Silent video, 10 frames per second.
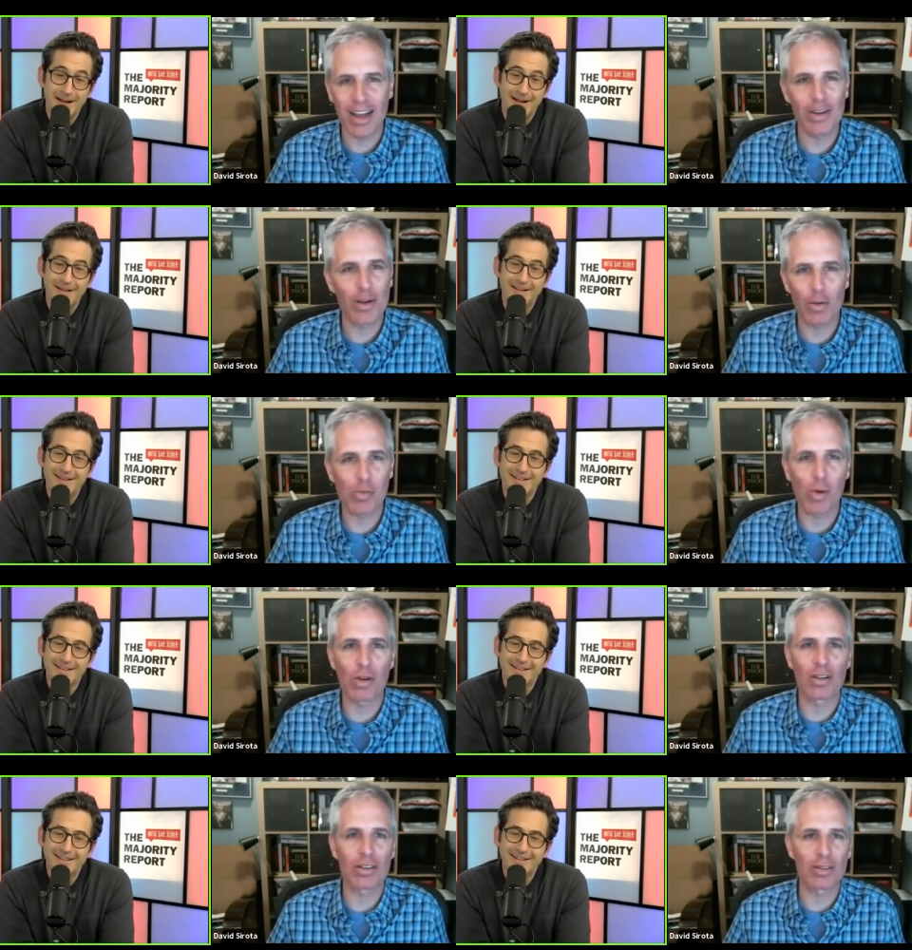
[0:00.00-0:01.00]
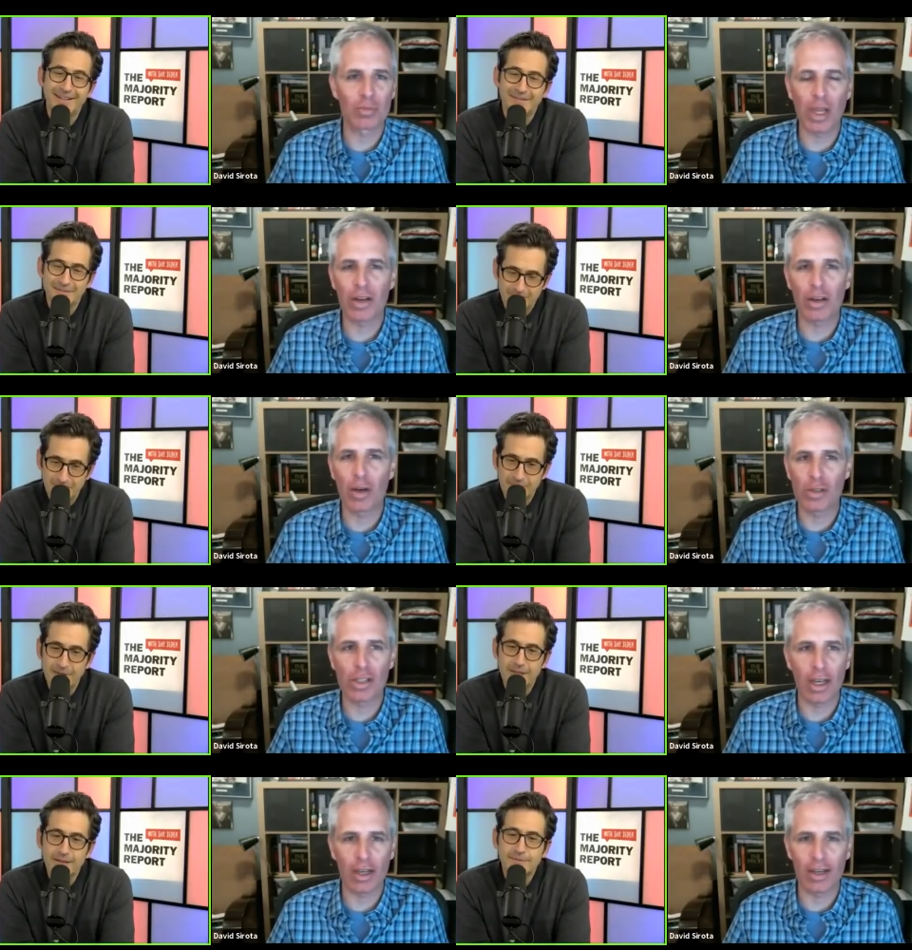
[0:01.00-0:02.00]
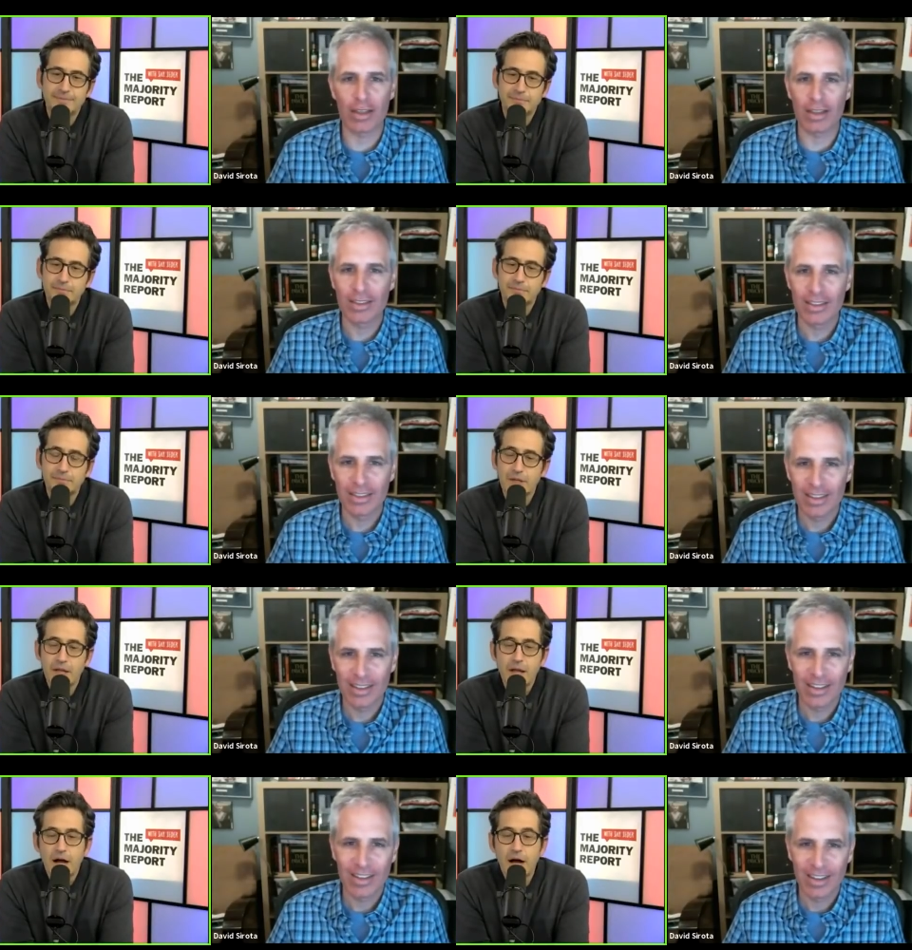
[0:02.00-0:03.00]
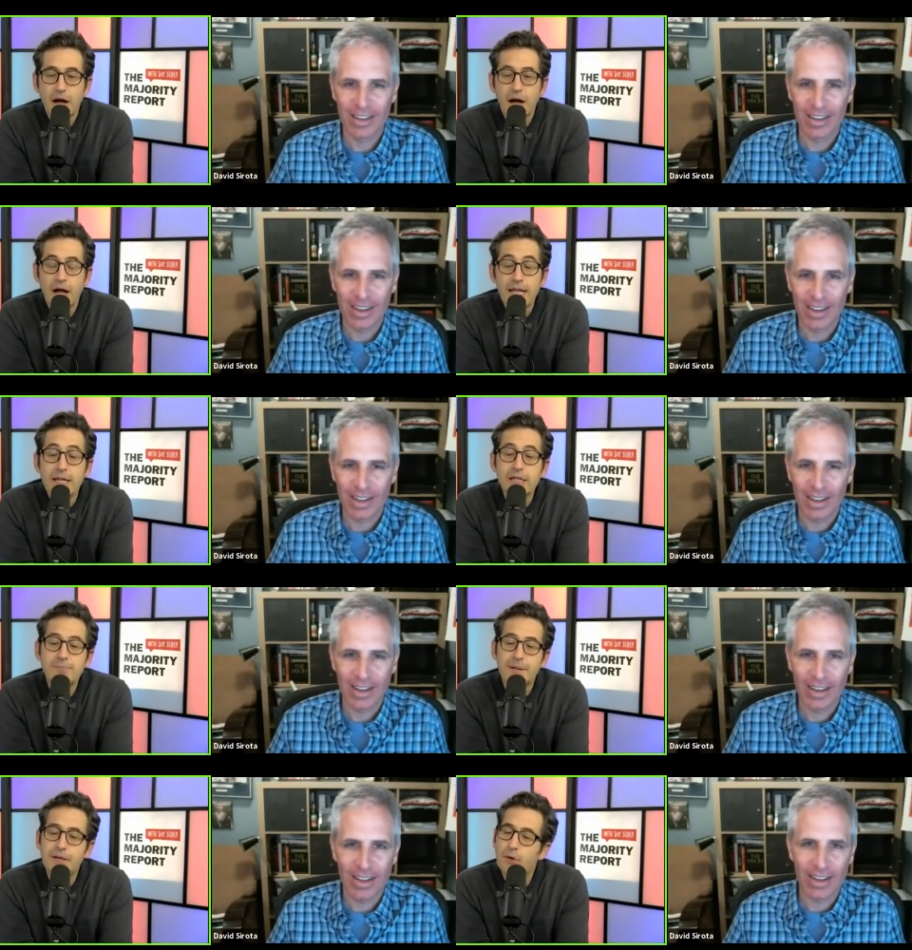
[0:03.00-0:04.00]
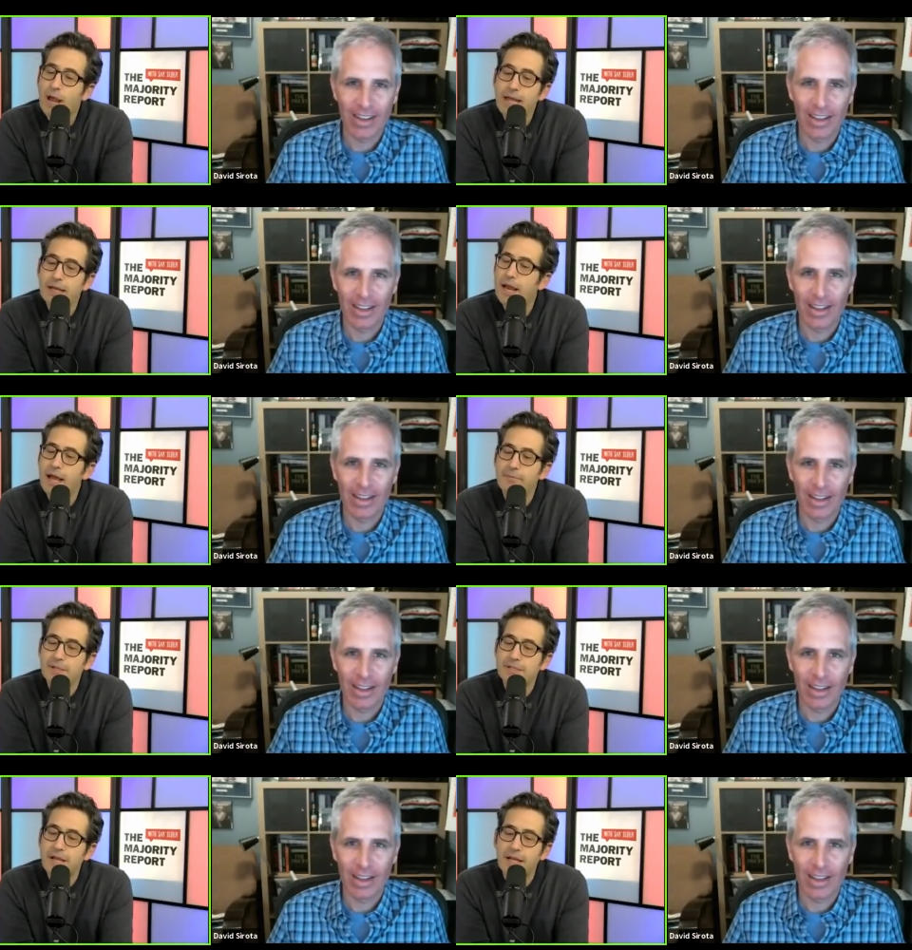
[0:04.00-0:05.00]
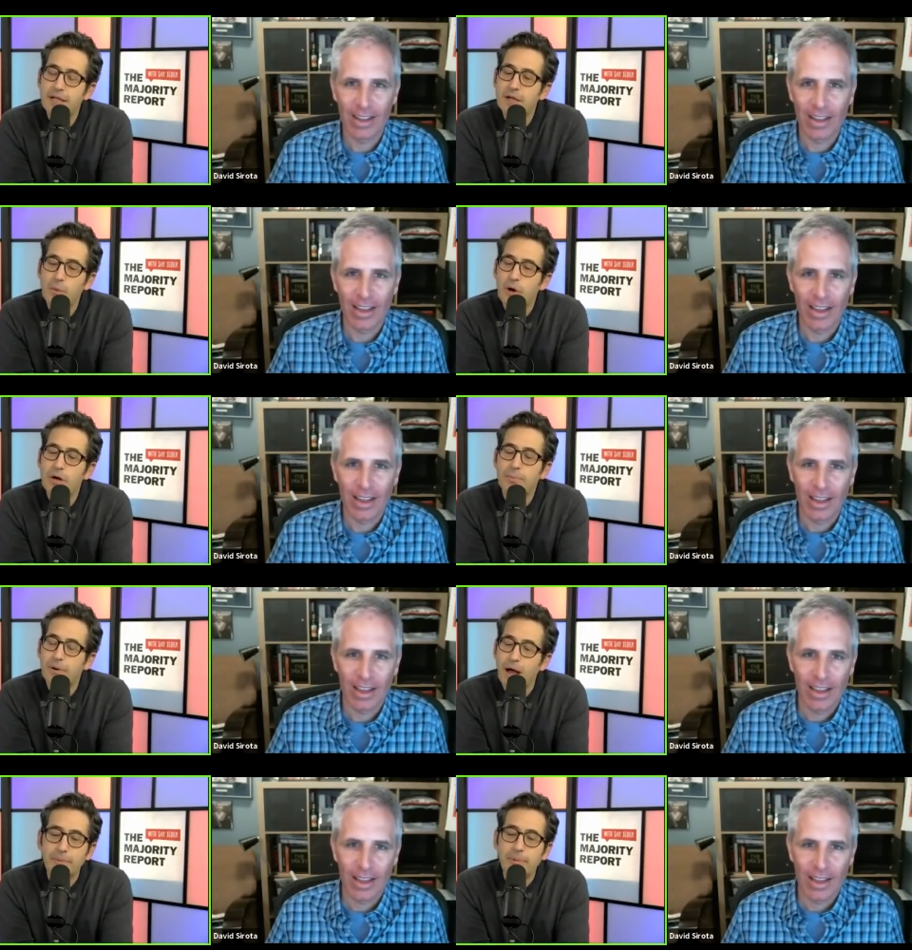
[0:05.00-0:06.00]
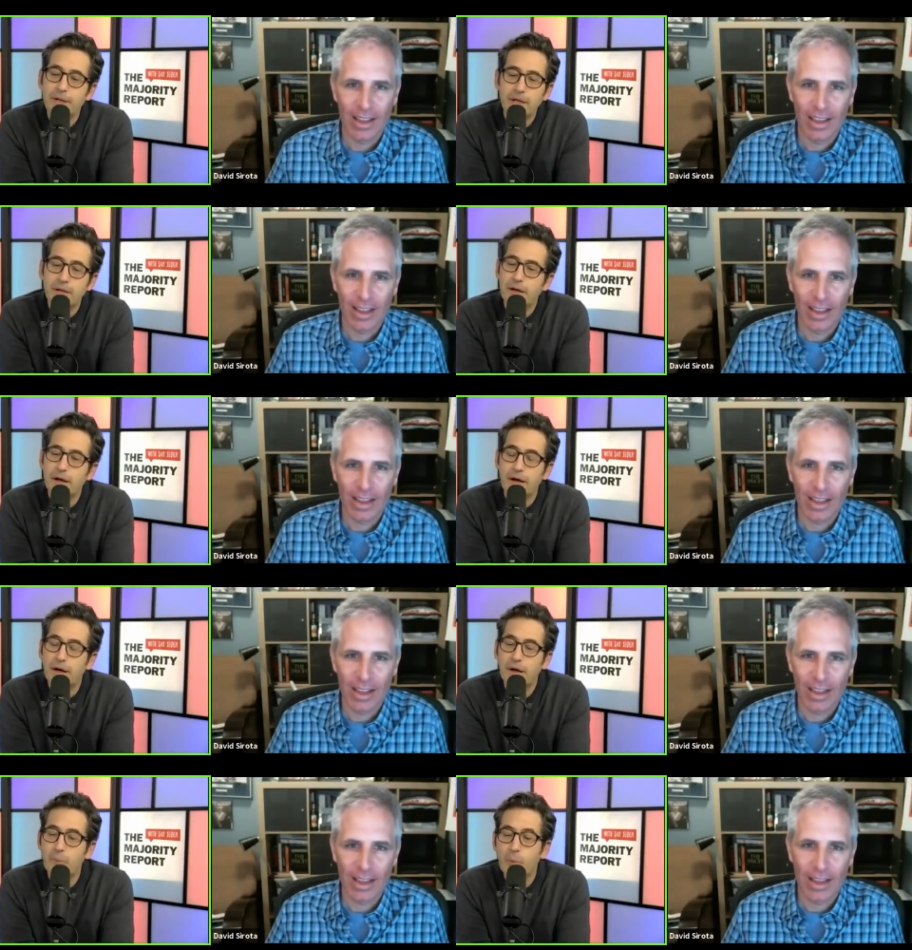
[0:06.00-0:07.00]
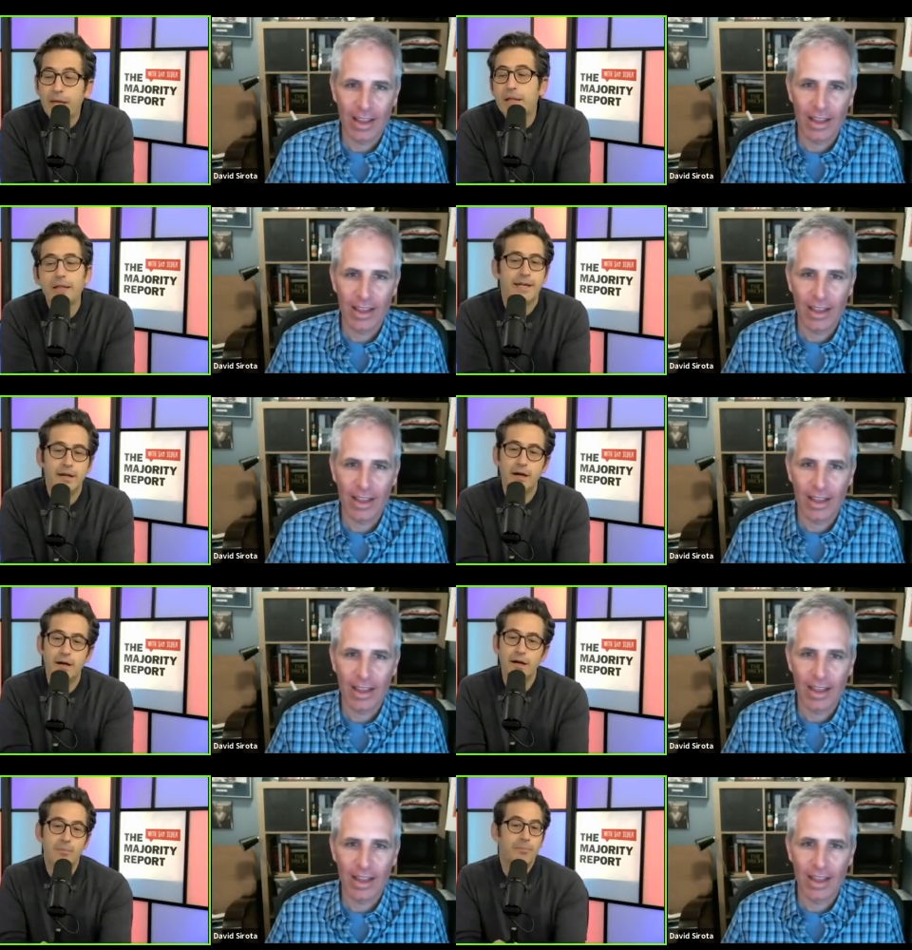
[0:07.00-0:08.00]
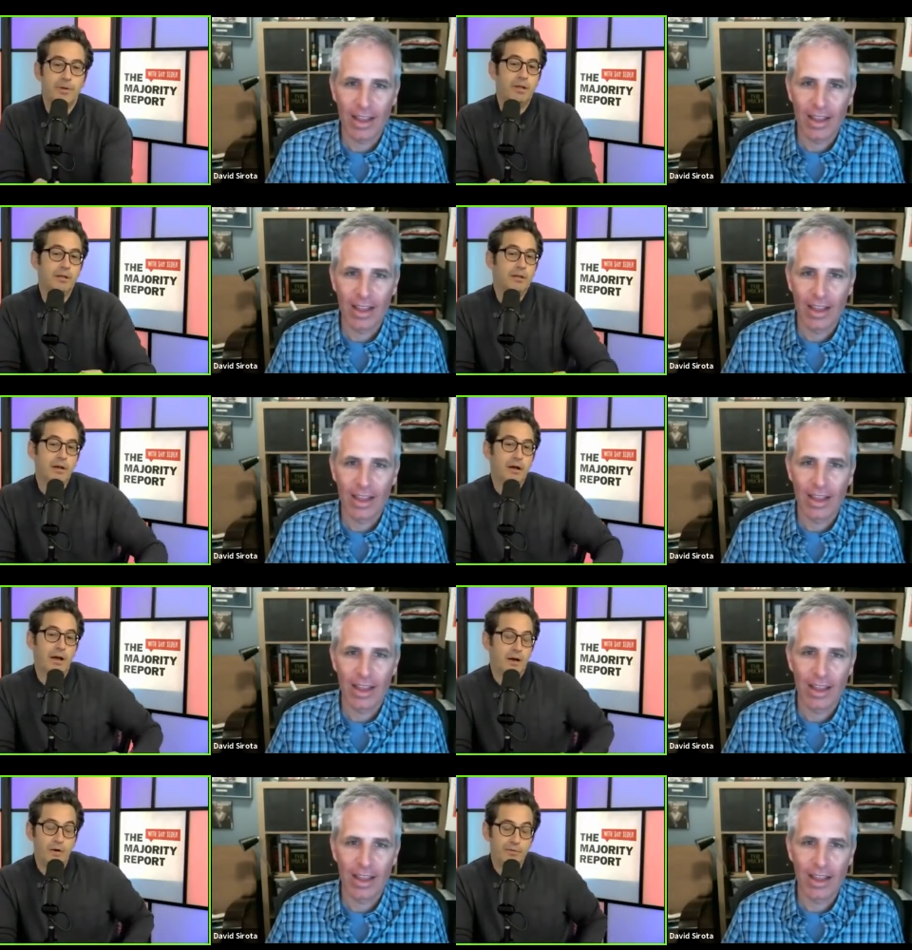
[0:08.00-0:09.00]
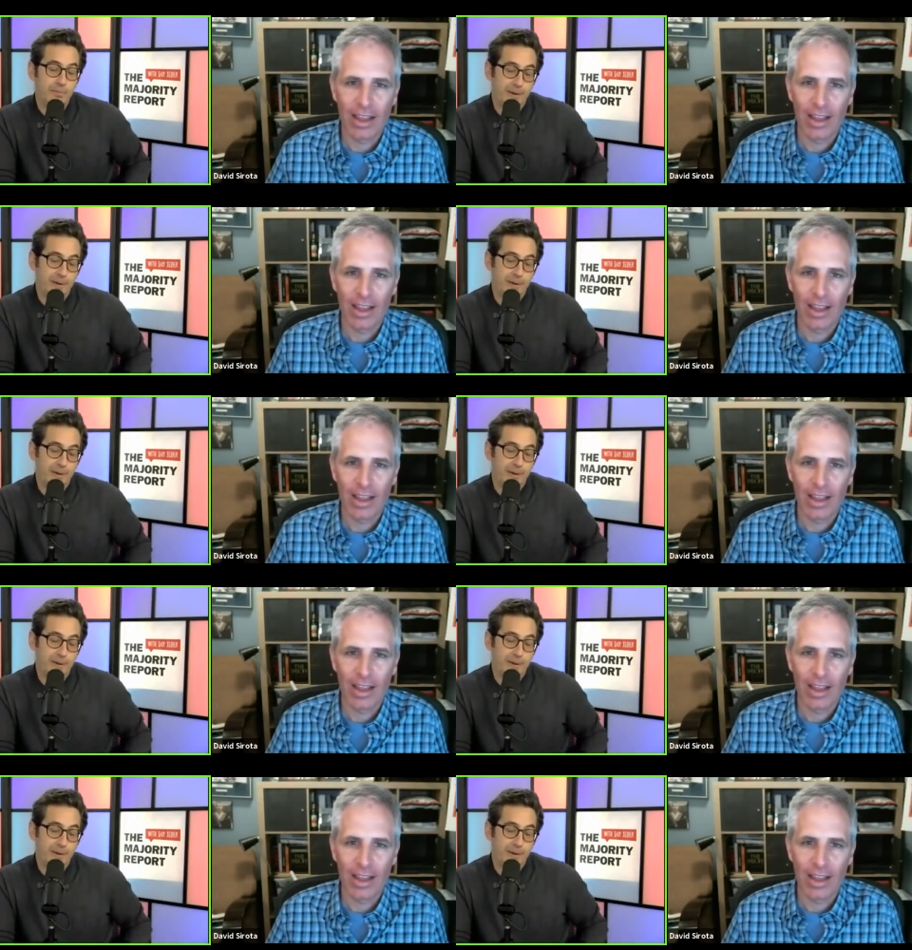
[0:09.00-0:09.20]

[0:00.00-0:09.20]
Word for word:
Speaker 1: editor, reporter, player coach, that kind of thing.
Speaker 2: It has been great, and I've been citing your work probably weekly over the